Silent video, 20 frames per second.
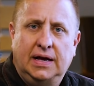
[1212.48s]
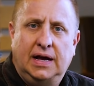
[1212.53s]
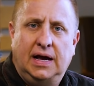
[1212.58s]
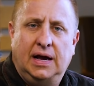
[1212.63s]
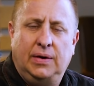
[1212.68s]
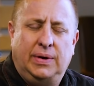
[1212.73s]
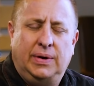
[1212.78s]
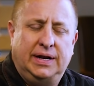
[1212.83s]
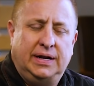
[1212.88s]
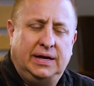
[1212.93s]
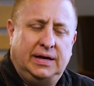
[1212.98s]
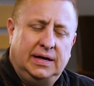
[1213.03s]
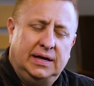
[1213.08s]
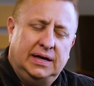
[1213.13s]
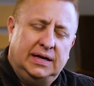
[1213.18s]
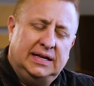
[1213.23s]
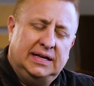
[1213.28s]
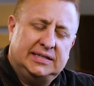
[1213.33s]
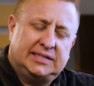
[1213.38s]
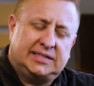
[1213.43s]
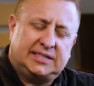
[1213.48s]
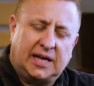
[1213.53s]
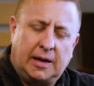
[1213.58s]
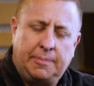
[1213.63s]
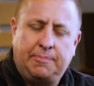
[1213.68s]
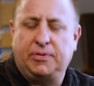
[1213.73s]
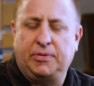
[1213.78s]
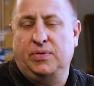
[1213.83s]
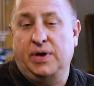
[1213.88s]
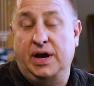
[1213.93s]
I want to
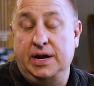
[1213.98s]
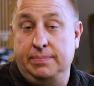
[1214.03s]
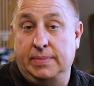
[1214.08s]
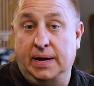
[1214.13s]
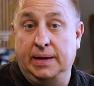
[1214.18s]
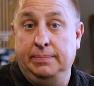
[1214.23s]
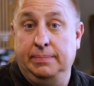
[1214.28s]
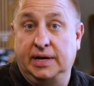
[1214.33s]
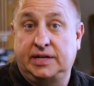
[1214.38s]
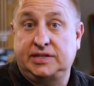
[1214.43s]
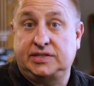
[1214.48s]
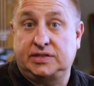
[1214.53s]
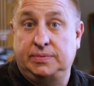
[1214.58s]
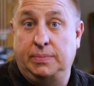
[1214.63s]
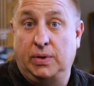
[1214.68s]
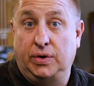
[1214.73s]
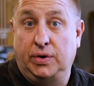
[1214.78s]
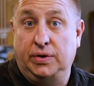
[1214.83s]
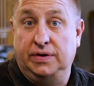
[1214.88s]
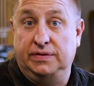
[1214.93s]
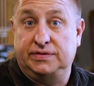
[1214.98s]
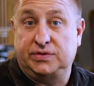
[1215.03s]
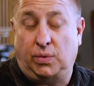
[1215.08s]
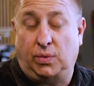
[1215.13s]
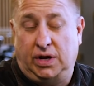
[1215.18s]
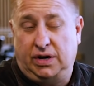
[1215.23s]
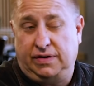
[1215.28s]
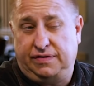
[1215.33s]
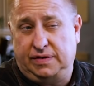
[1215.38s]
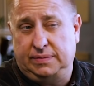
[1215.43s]
separate my mixed motives.
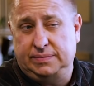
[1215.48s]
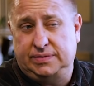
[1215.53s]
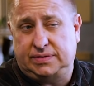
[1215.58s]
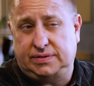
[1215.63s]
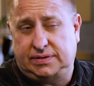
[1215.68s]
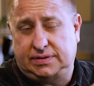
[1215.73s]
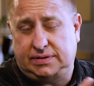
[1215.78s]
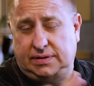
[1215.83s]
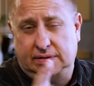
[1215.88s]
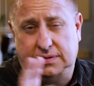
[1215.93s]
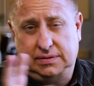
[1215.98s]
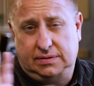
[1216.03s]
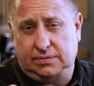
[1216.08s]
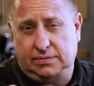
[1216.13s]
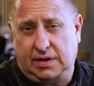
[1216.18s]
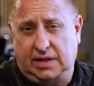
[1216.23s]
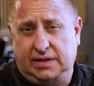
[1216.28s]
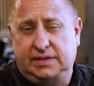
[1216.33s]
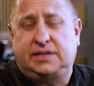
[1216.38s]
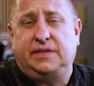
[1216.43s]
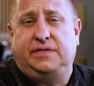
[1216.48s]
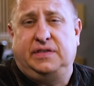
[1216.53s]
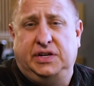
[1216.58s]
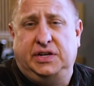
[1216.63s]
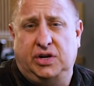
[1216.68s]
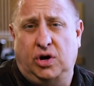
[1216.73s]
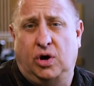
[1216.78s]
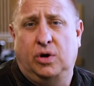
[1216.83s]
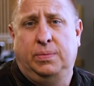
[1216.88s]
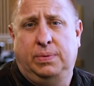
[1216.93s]
One of them's relatively
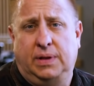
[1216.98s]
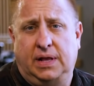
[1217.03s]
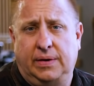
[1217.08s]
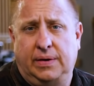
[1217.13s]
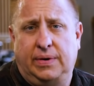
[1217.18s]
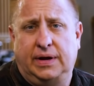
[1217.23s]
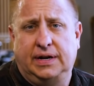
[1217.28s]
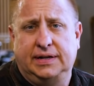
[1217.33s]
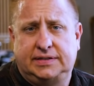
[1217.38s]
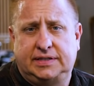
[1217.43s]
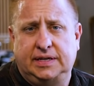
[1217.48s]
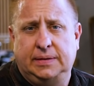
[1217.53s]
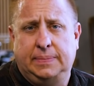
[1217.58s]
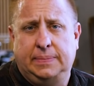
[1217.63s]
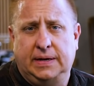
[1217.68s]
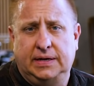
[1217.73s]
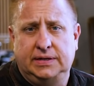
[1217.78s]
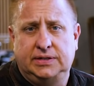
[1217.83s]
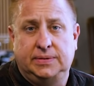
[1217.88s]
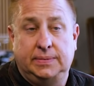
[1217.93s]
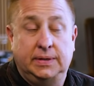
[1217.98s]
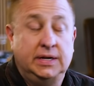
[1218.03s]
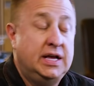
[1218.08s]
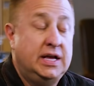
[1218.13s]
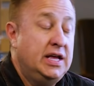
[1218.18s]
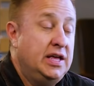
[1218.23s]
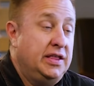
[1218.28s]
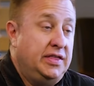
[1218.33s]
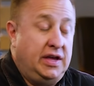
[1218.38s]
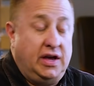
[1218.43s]
noble. I want to see Benjamin.
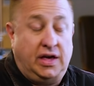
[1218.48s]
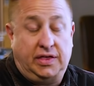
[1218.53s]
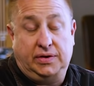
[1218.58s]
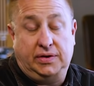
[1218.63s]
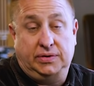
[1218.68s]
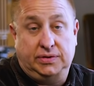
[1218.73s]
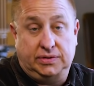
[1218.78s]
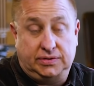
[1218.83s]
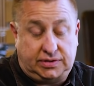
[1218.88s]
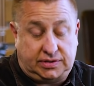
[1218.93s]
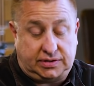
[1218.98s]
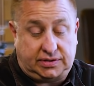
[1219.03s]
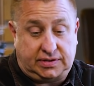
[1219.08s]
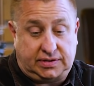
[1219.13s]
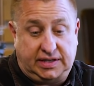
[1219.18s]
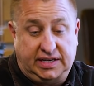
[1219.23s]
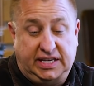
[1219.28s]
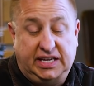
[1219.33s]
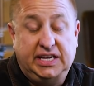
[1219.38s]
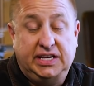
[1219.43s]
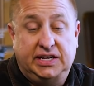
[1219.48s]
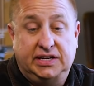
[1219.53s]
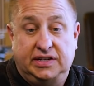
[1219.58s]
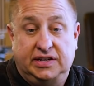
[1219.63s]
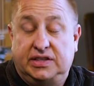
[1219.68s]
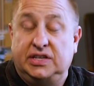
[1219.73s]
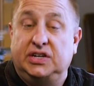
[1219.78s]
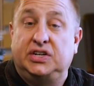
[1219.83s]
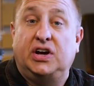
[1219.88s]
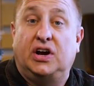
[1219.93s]
The other's the
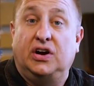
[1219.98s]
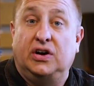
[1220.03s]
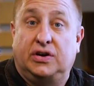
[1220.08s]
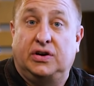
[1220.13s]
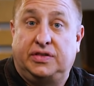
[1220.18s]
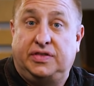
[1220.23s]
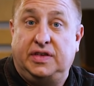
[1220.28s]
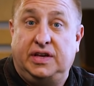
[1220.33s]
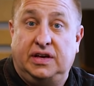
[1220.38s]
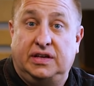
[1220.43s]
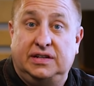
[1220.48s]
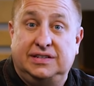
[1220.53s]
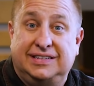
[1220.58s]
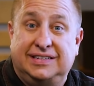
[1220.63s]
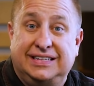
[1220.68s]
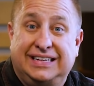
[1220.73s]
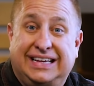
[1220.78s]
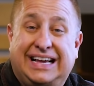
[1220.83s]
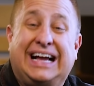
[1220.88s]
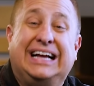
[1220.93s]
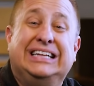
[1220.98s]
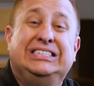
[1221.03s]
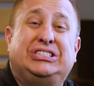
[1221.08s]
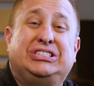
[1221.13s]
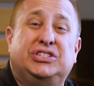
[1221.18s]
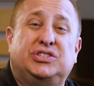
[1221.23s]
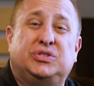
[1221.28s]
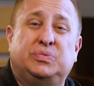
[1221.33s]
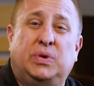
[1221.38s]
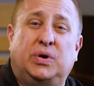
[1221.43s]
hidden, the dark, the
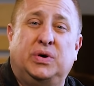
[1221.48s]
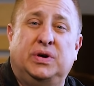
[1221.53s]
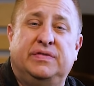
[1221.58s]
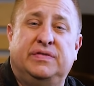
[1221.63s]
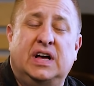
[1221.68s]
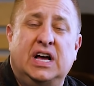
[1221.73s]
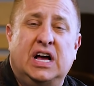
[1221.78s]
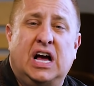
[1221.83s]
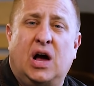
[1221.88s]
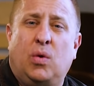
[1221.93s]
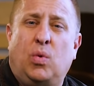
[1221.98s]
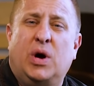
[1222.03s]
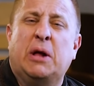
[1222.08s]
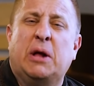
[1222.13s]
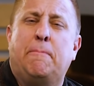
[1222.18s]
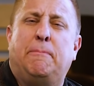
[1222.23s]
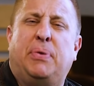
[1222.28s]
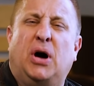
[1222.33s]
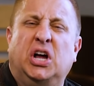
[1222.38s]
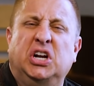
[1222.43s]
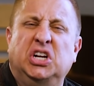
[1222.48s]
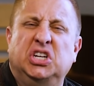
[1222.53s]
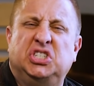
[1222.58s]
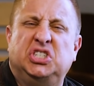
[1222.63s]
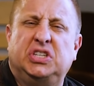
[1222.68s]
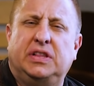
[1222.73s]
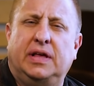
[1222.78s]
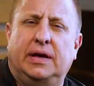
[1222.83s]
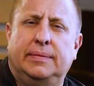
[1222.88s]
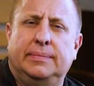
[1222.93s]
unconscious motive. I want to
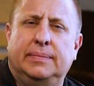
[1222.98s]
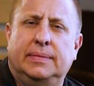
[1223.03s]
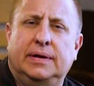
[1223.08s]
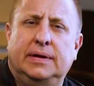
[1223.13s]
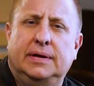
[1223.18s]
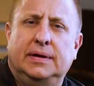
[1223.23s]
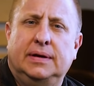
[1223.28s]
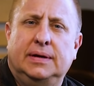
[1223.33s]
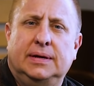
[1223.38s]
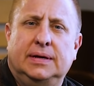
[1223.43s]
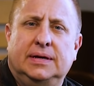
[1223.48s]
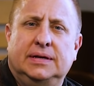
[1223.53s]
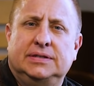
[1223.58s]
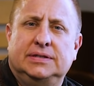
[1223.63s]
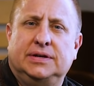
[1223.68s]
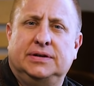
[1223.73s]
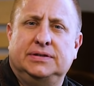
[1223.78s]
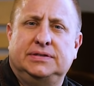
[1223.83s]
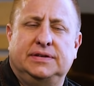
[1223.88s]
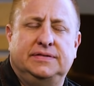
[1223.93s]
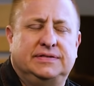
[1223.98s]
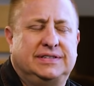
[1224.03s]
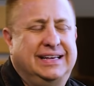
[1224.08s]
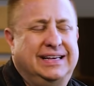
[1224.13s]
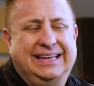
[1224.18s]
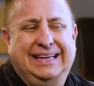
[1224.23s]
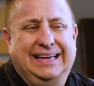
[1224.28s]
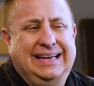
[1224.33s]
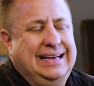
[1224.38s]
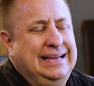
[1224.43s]
punish them. Joseph's
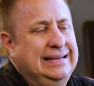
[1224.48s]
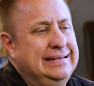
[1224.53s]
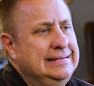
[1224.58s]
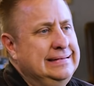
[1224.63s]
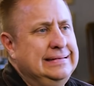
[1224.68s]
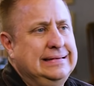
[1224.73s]
like, yeah,